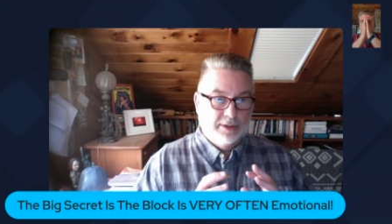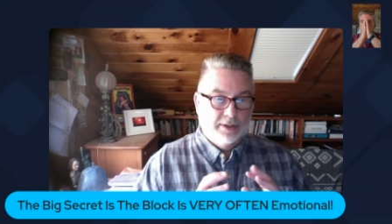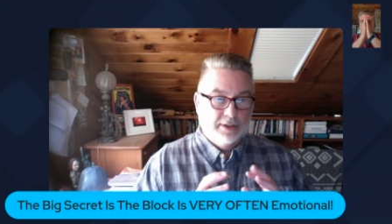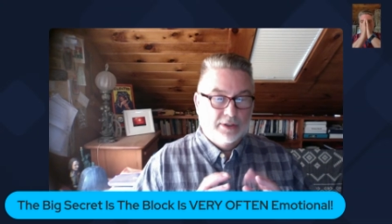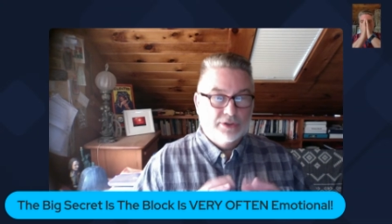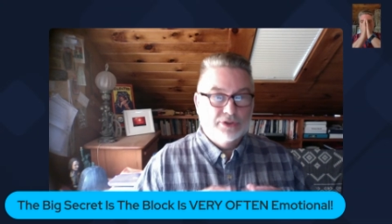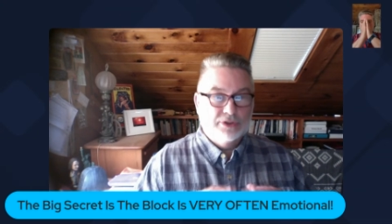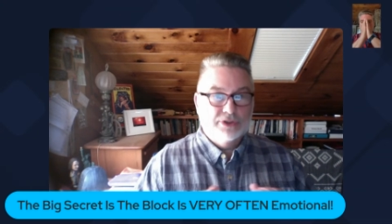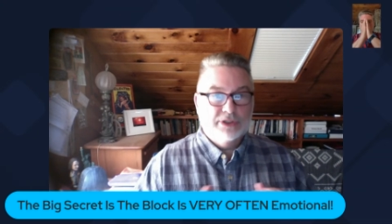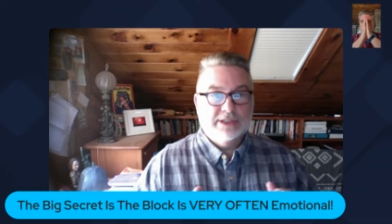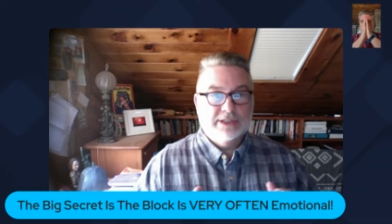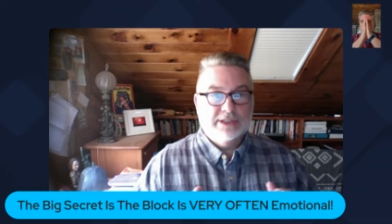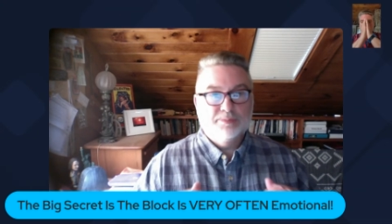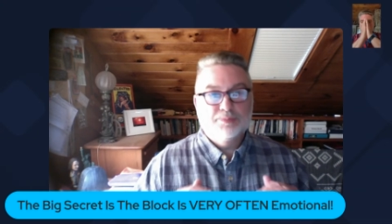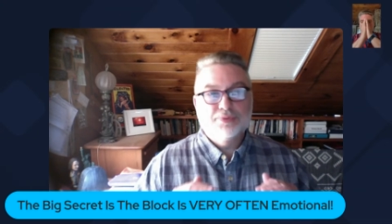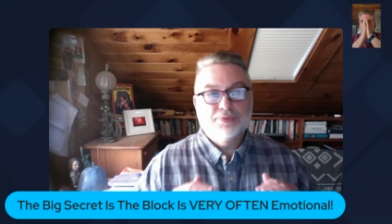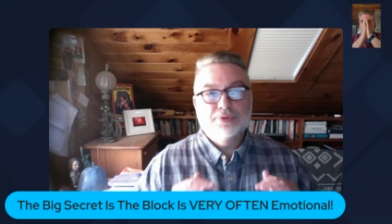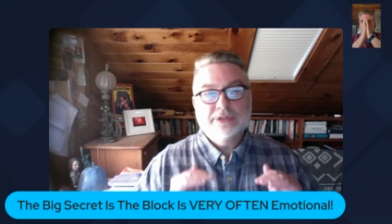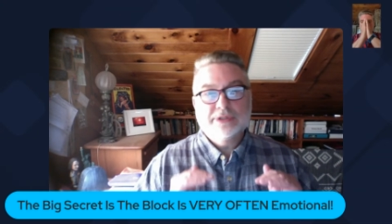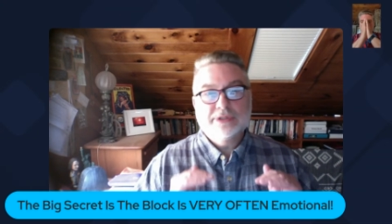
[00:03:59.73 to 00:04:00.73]
Just
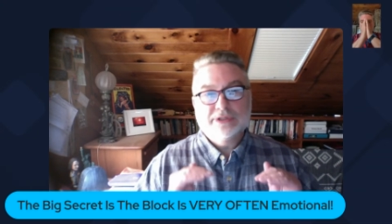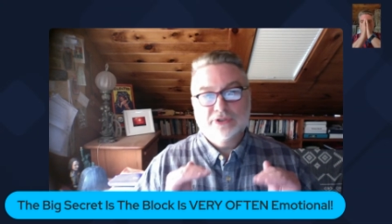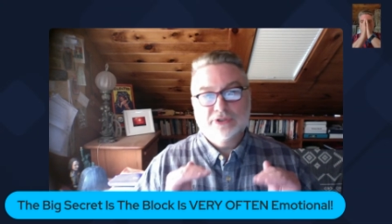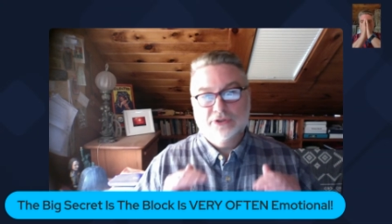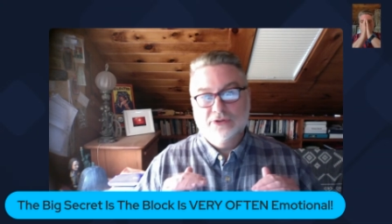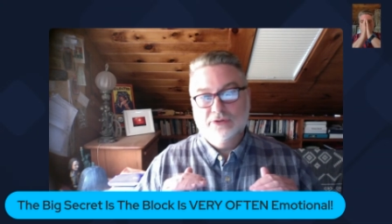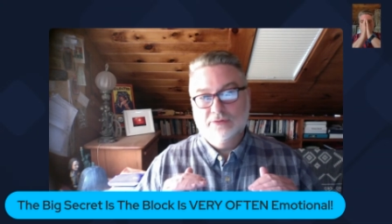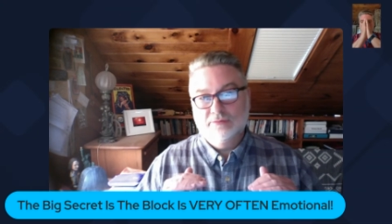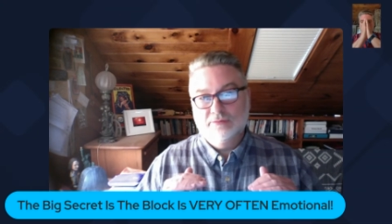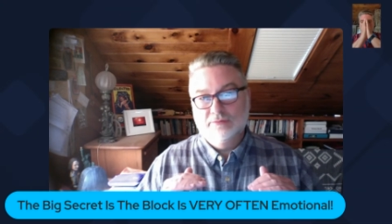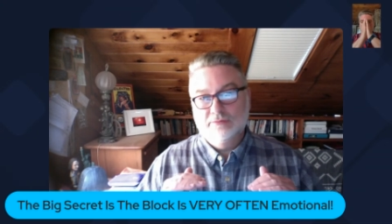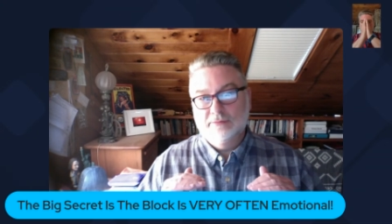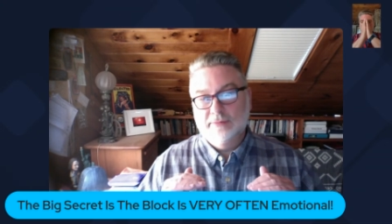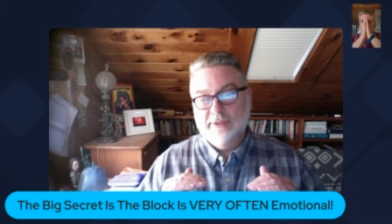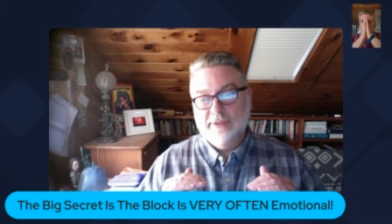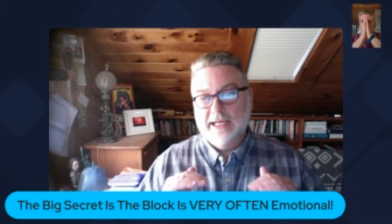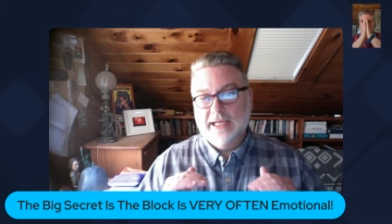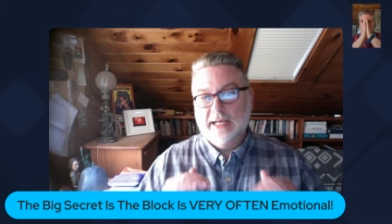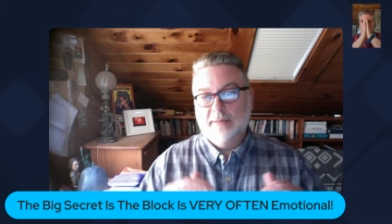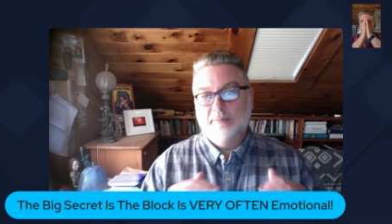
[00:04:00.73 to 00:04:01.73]
presume
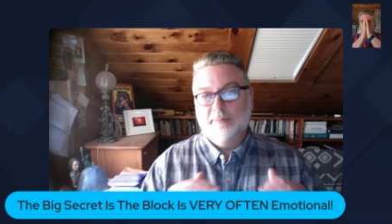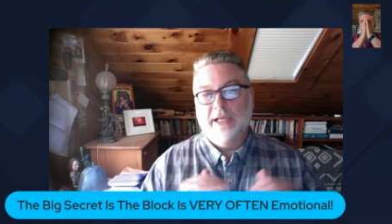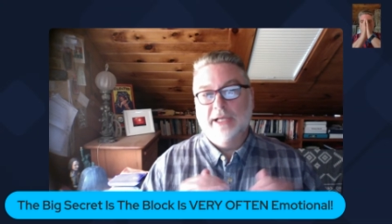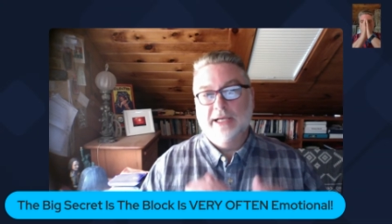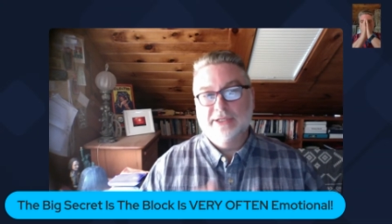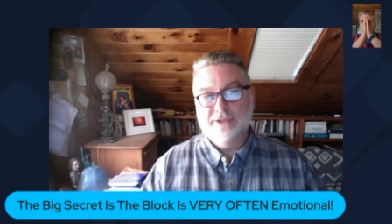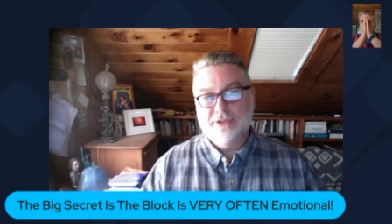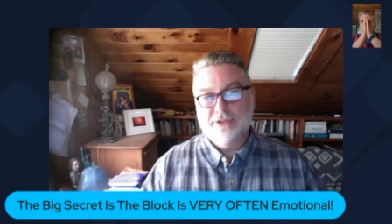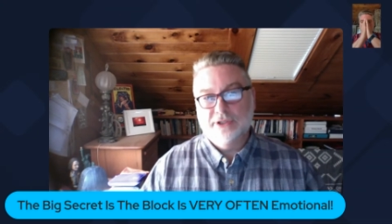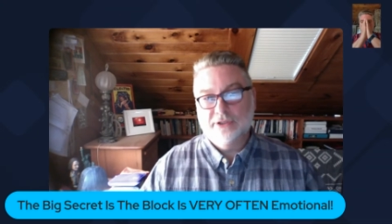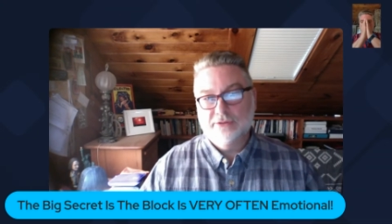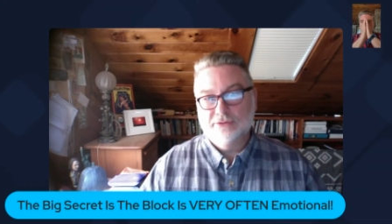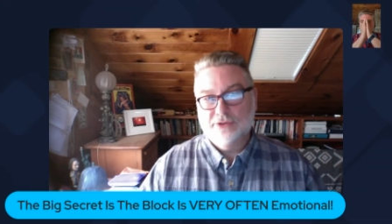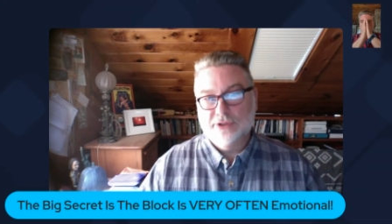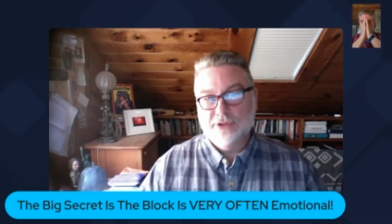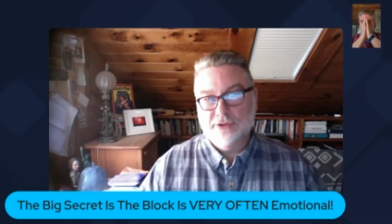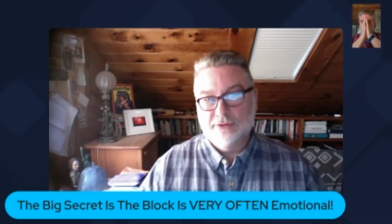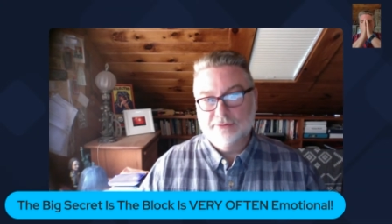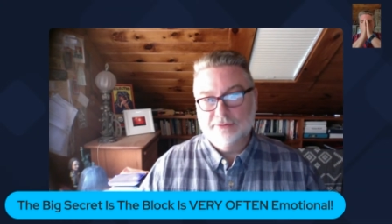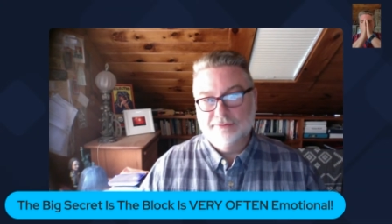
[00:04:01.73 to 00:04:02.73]
that applies to you
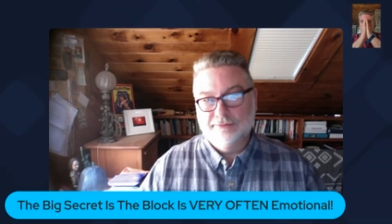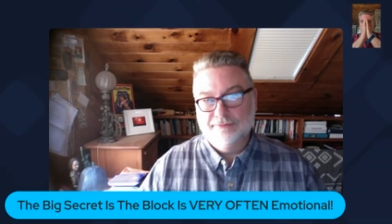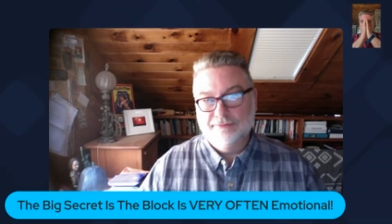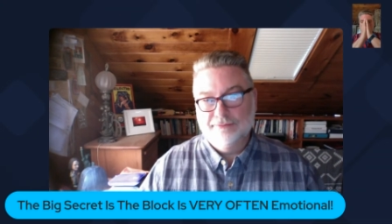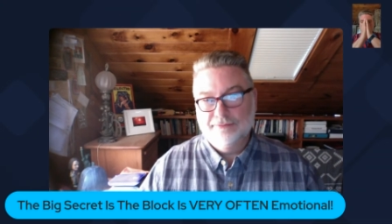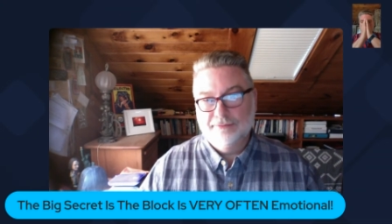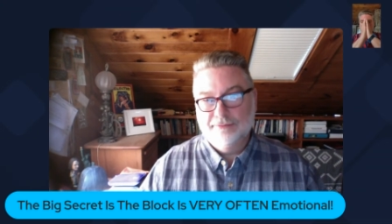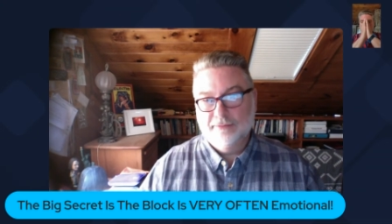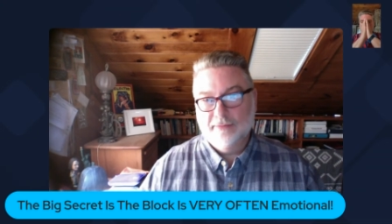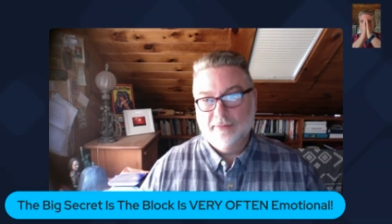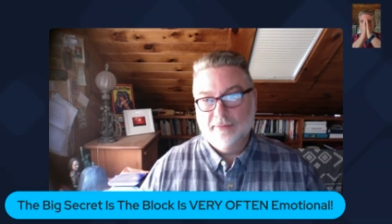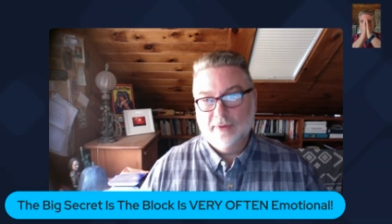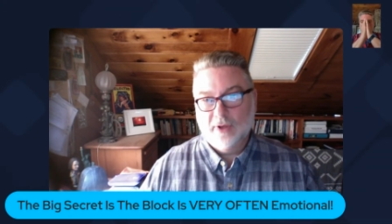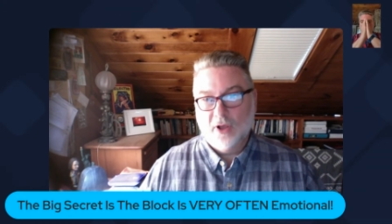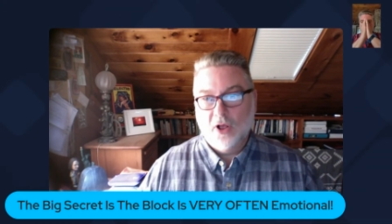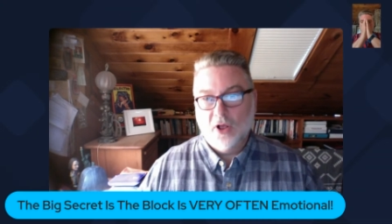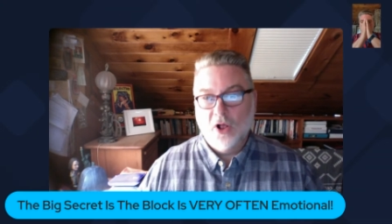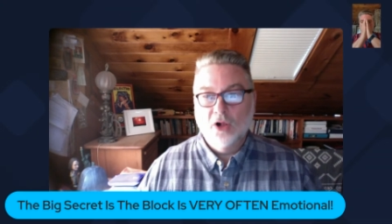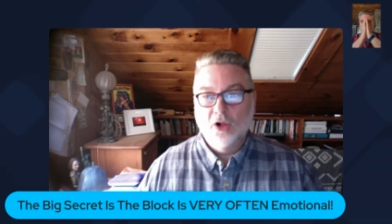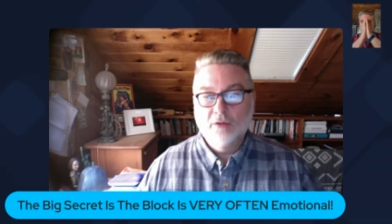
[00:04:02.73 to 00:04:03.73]
too.
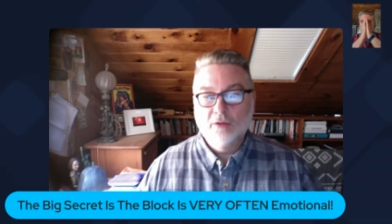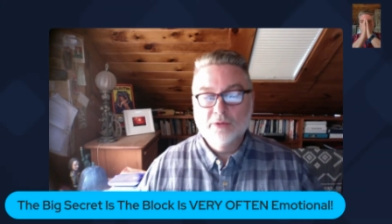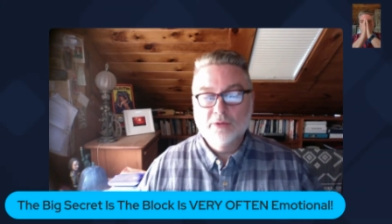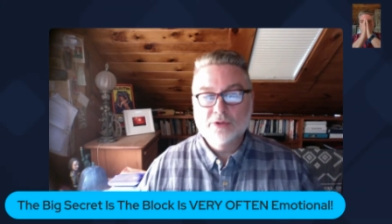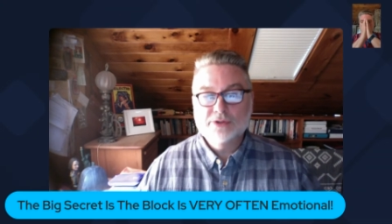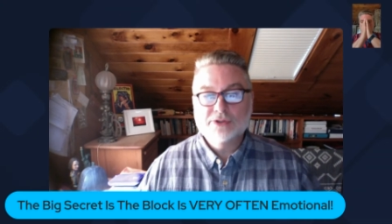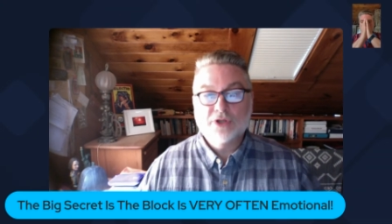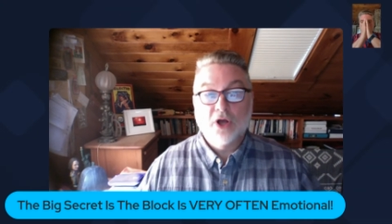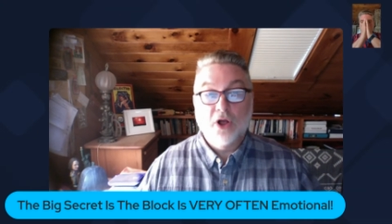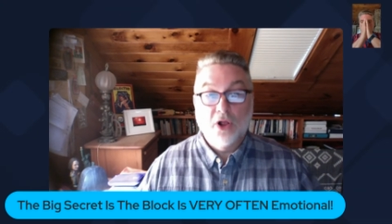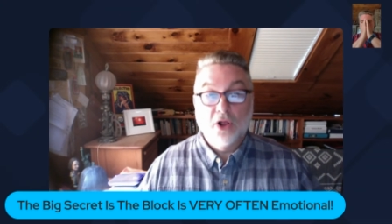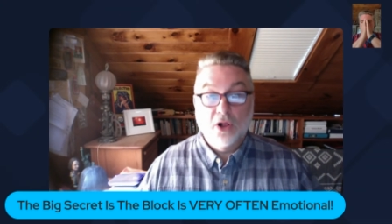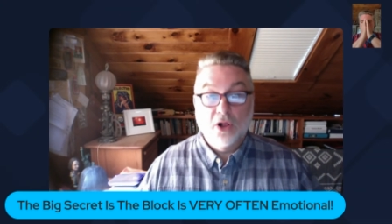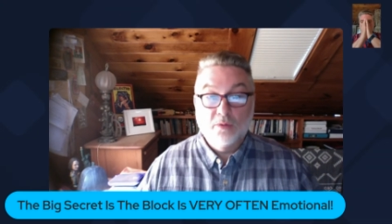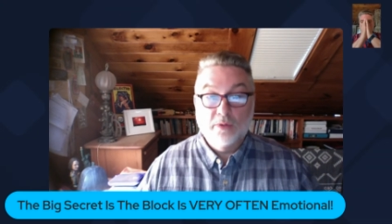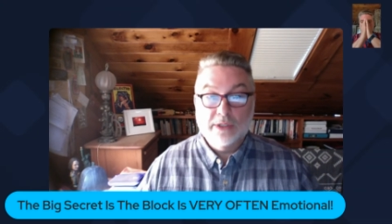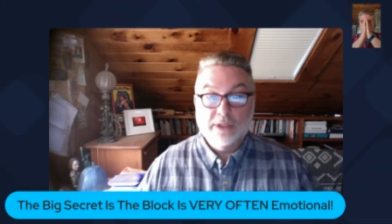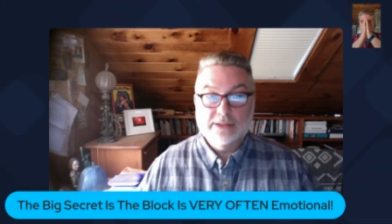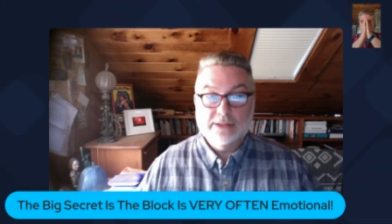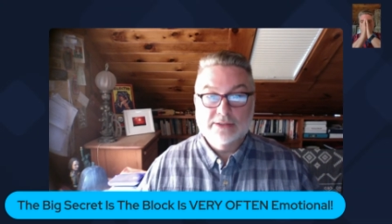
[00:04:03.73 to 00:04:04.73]
Almost
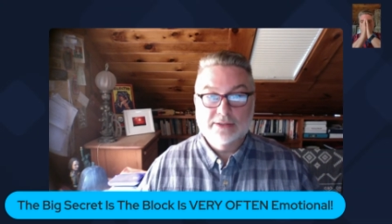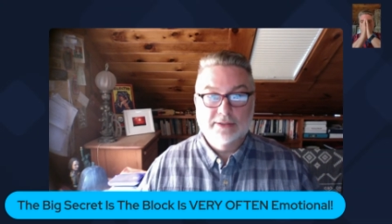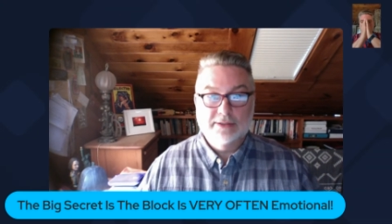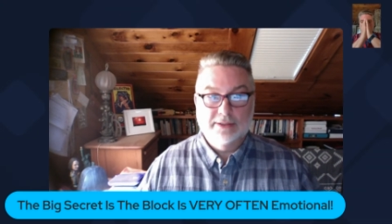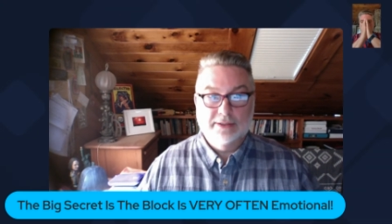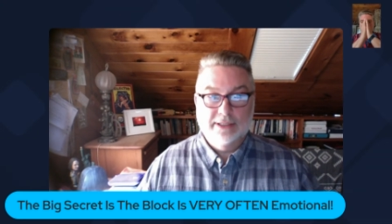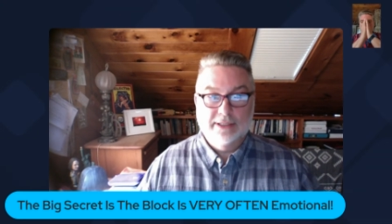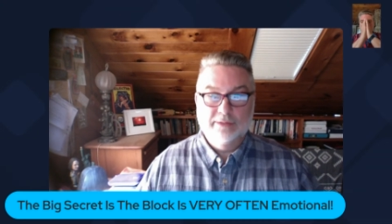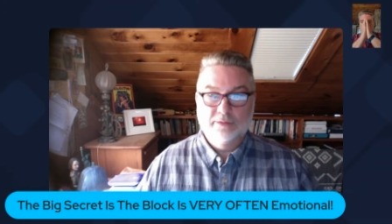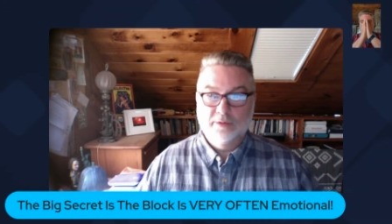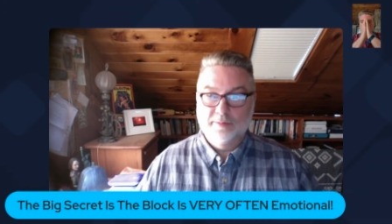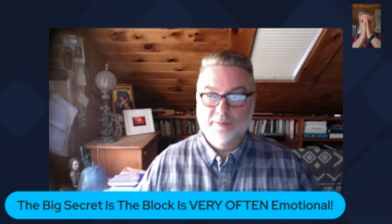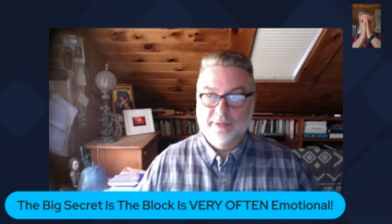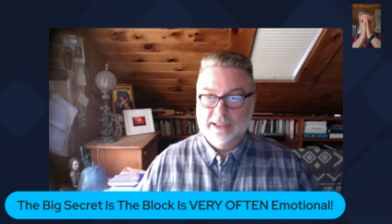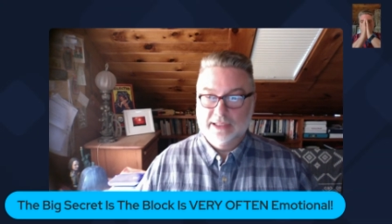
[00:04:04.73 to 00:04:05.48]
always it will be the